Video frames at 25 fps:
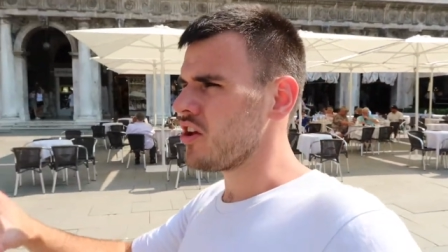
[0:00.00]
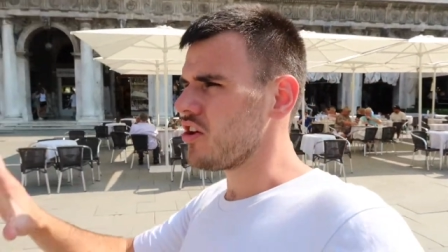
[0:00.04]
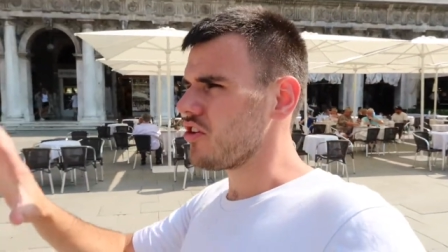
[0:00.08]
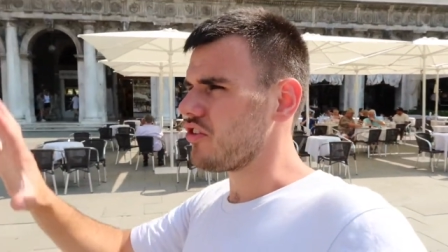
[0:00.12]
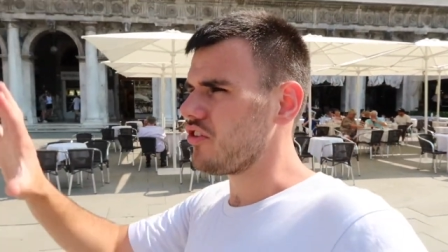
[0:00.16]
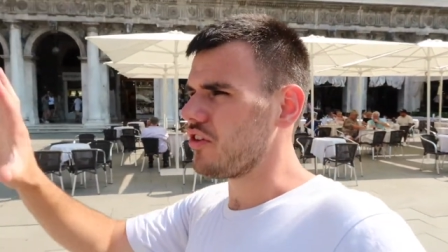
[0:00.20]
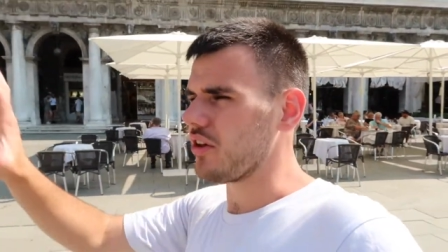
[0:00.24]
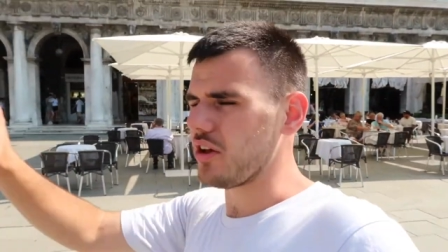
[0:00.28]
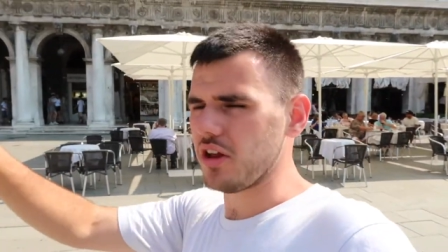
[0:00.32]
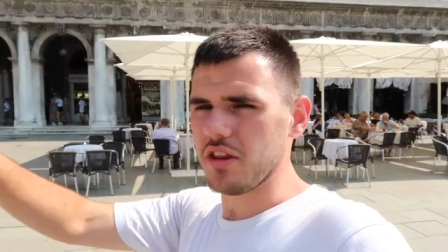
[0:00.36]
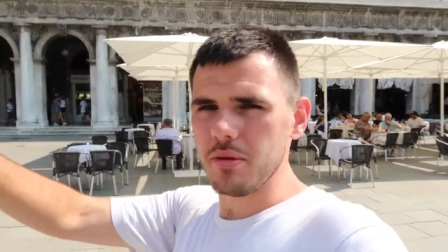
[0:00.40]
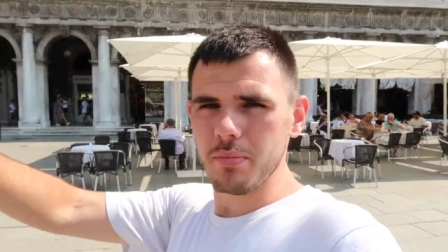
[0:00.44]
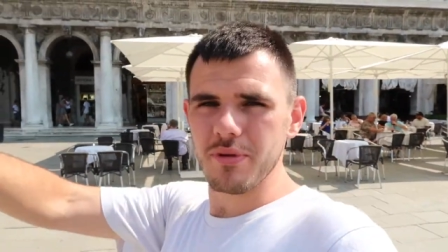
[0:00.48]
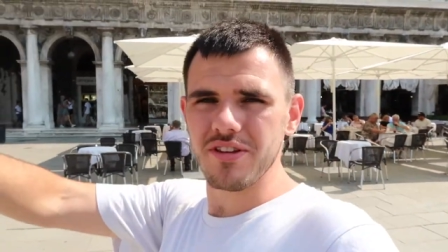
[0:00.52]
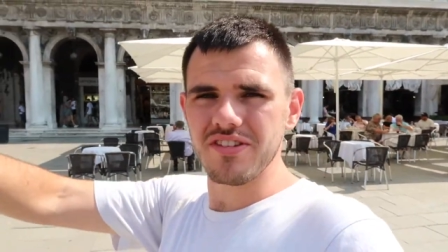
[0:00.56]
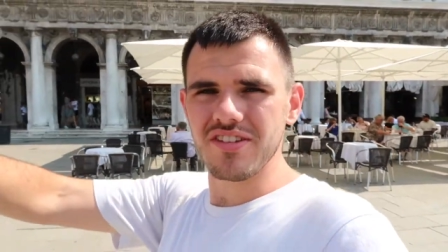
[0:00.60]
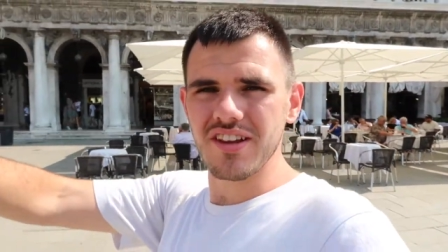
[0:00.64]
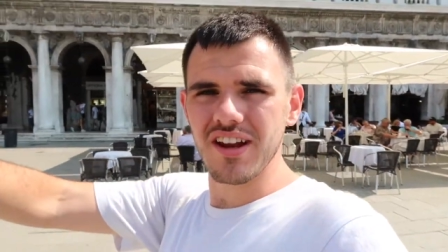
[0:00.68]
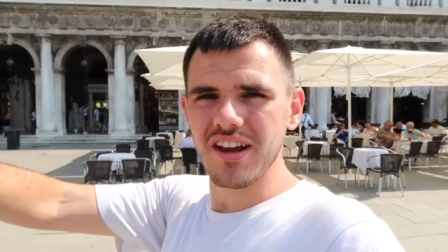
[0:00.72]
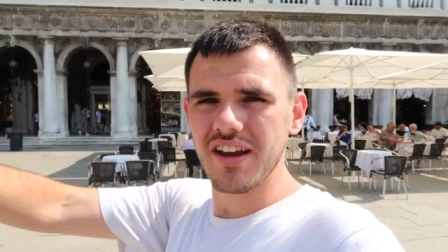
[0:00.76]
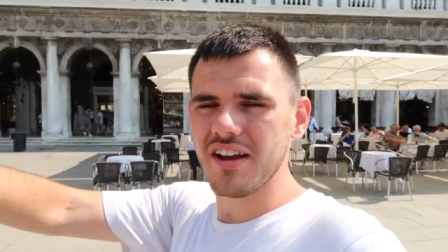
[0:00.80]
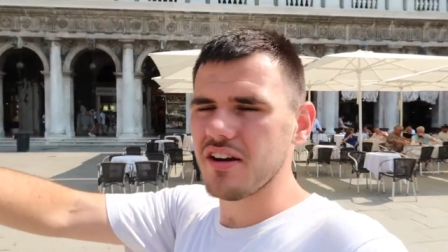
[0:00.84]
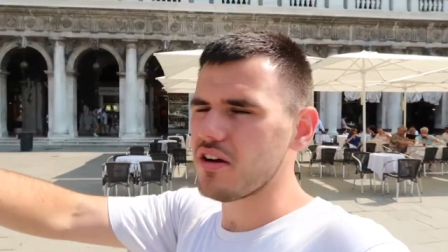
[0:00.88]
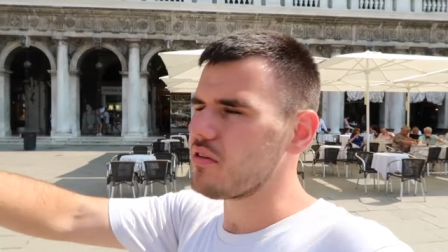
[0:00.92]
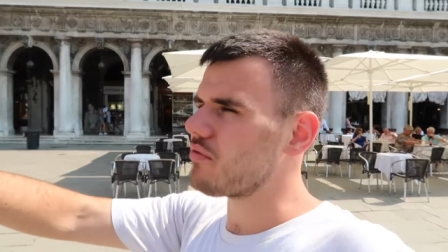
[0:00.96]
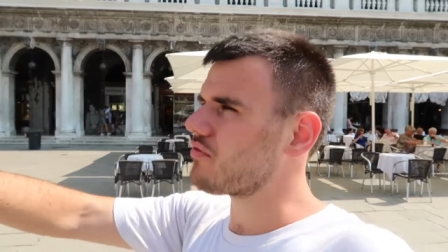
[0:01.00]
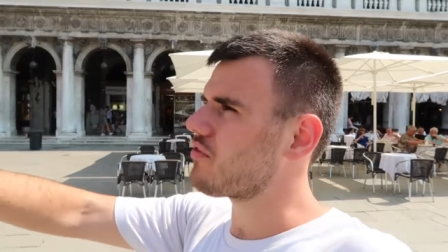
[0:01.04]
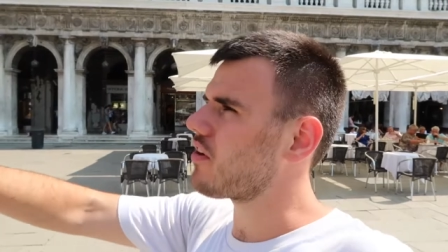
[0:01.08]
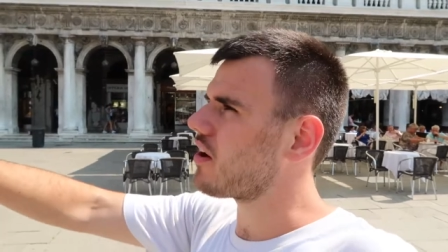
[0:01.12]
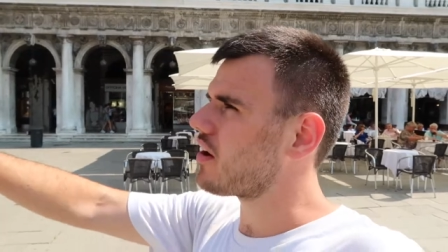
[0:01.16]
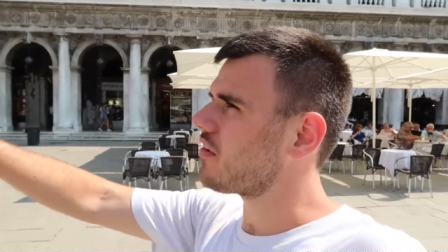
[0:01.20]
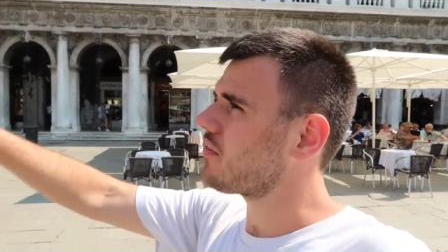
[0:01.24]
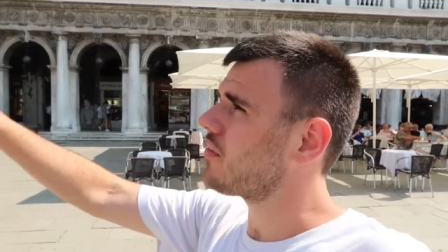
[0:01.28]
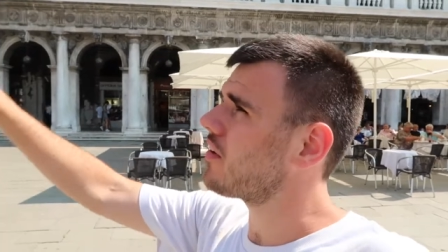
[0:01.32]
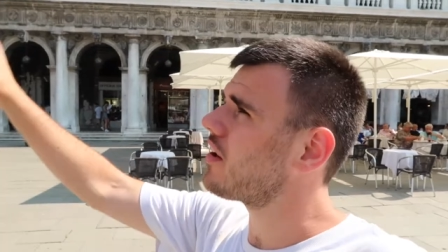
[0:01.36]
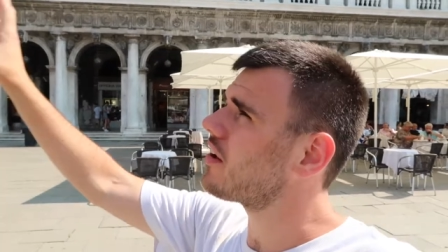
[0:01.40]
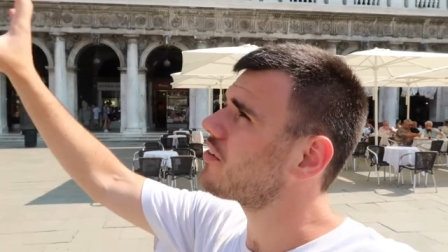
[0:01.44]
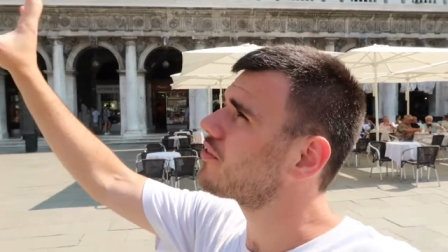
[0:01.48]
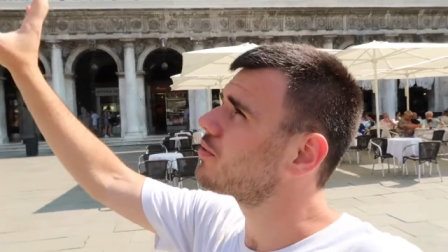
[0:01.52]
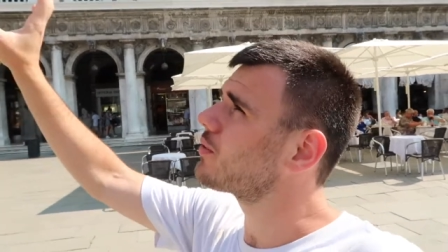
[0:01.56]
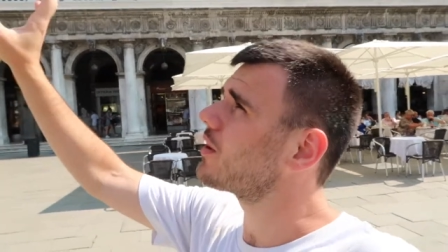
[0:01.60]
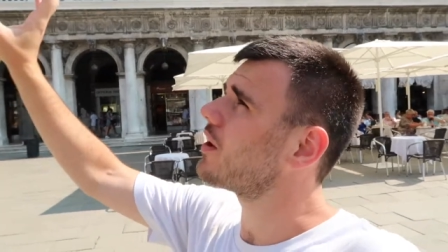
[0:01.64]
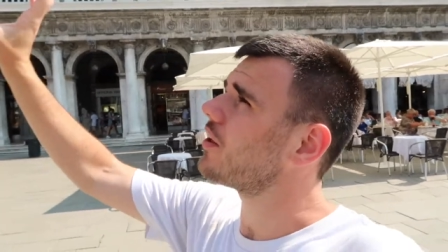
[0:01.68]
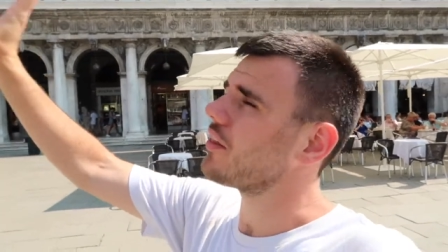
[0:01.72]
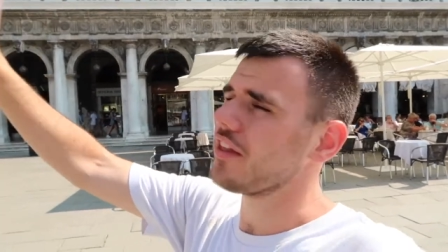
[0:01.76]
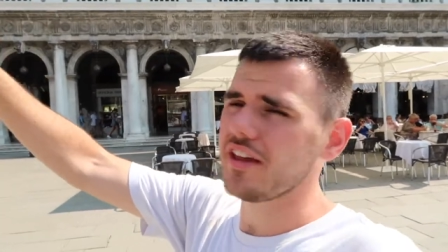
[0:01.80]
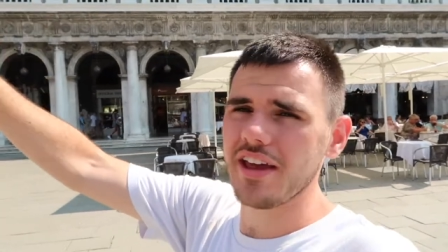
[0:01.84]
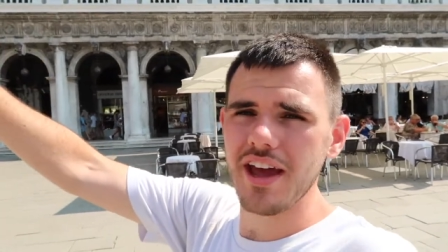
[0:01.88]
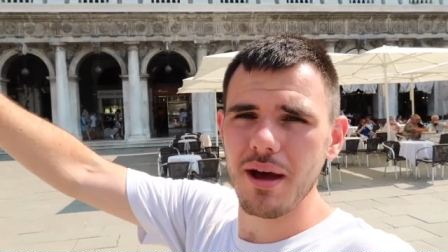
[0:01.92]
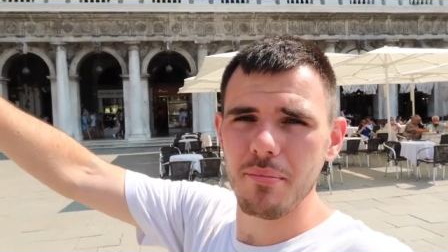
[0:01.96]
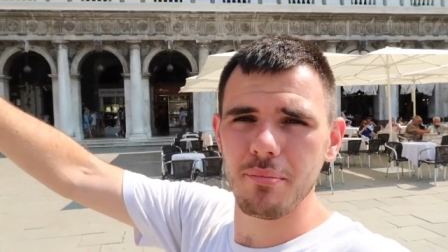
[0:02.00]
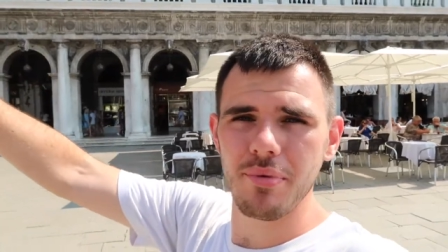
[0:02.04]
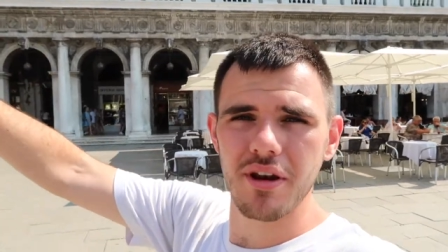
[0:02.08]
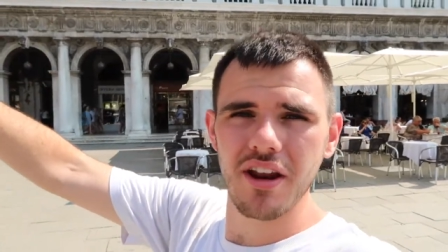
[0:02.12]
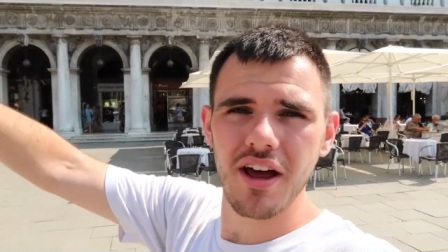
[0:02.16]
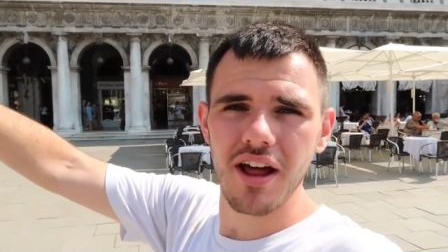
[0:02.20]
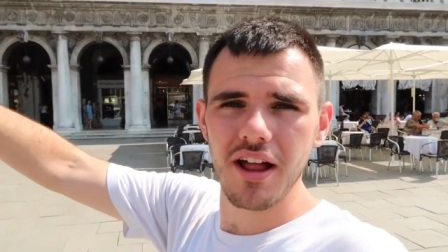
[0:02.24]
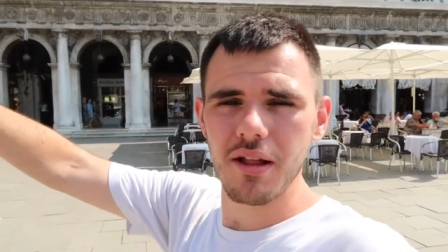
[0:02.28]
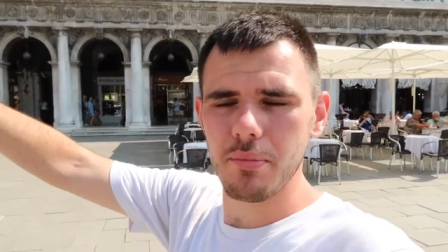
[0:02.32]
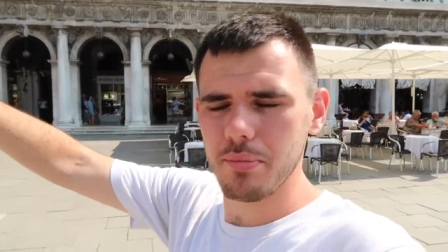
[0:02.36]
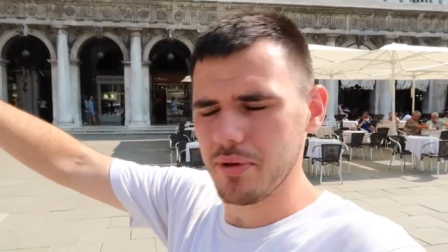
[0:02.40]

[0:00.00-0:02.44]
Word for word: So we've got the Basilica in front of us, we've got the Campanile